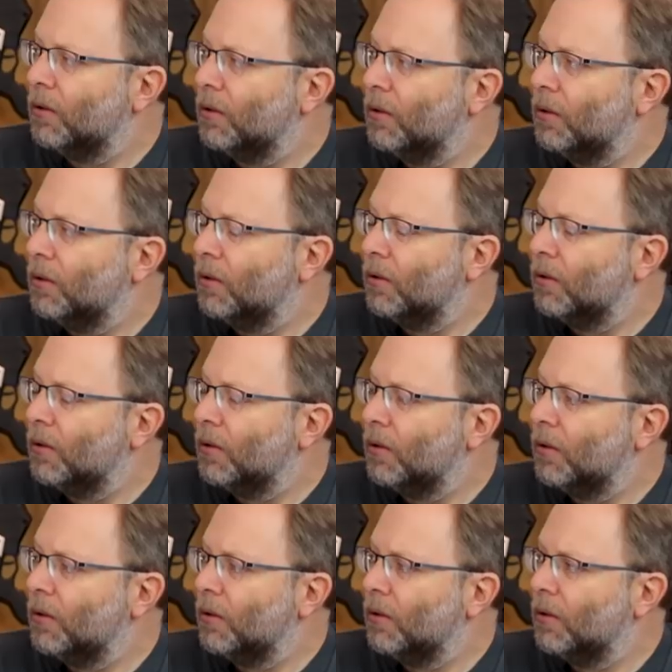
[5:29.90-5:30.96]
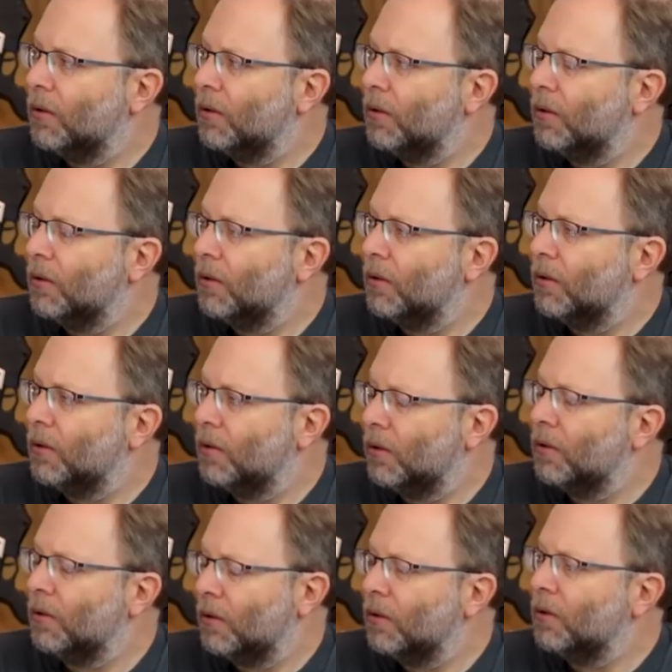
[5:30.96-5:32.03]

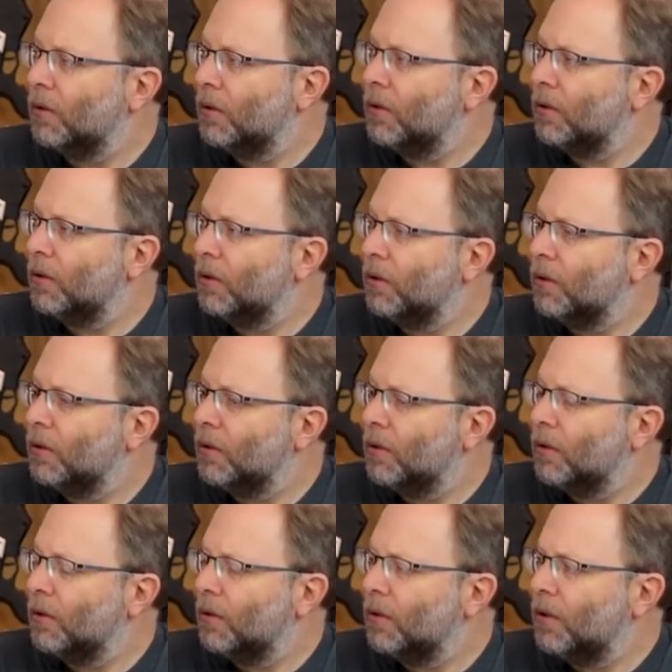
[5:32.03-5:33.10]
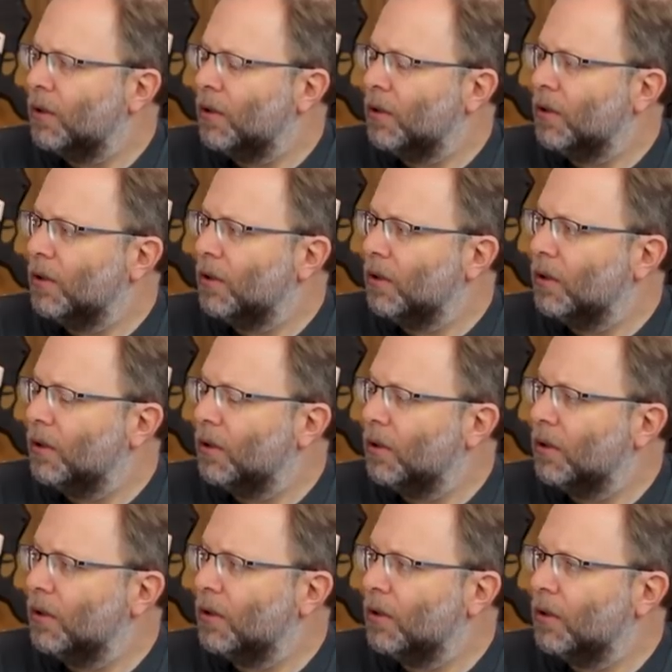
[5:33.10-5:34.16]

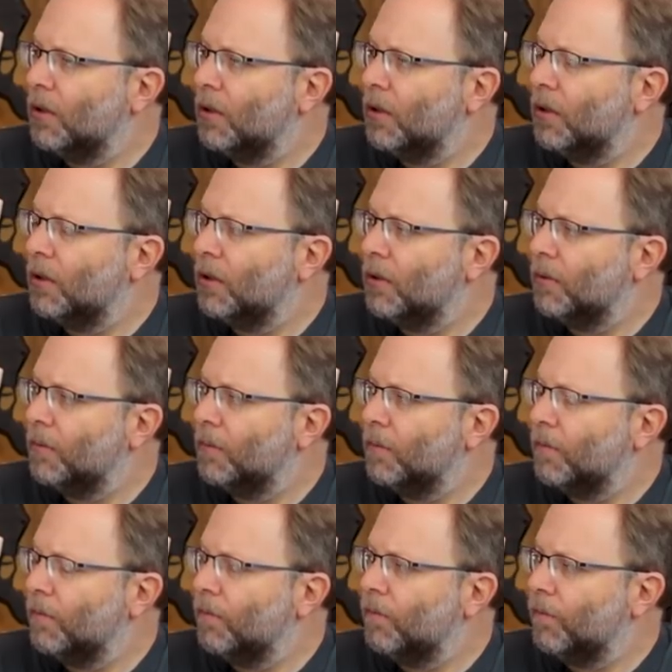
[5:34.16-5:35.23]
The person shown says nothing.